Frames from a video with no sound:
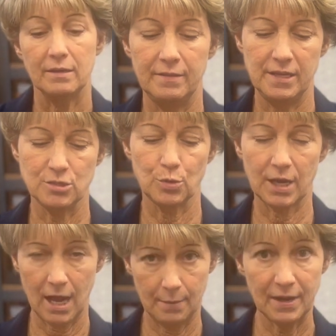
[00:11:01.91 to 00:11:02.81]
And these were
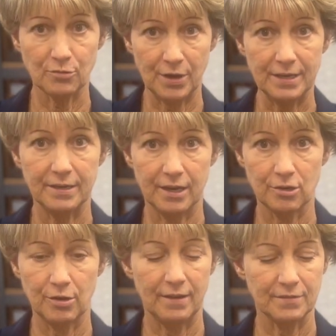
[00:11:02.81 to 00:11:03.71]
combat rated
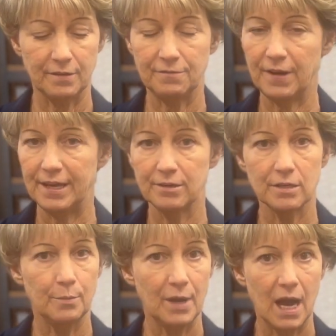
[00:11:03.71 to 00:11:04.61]
aircraft, a
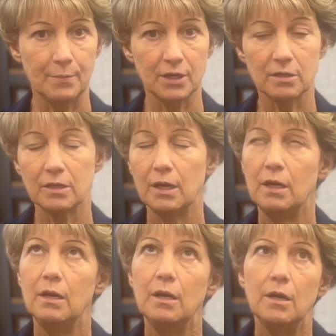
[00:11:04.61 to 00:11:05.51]
fighter, a bomber,
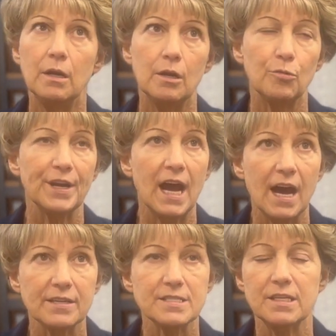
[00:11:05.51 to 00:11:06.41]

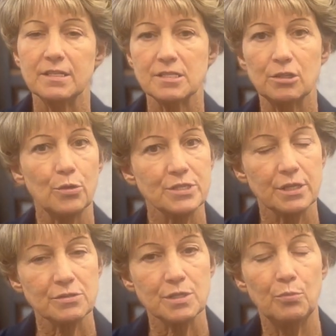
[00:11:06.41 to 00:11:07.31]
reconnaissance, close
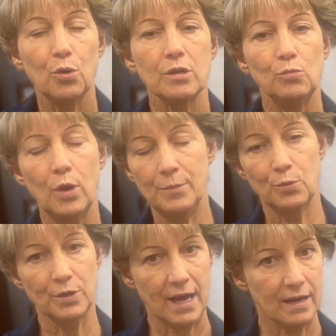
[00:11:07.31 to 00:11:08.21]
air support.
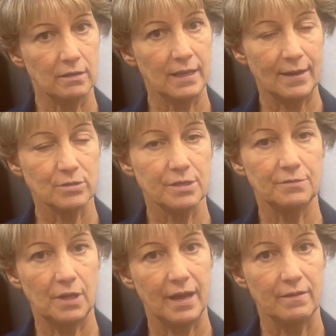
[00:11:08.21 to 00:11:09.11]
Women were not allowed to
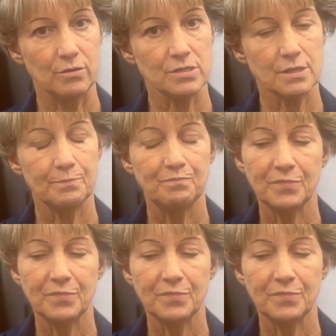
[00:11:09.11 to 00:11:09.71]
fly those.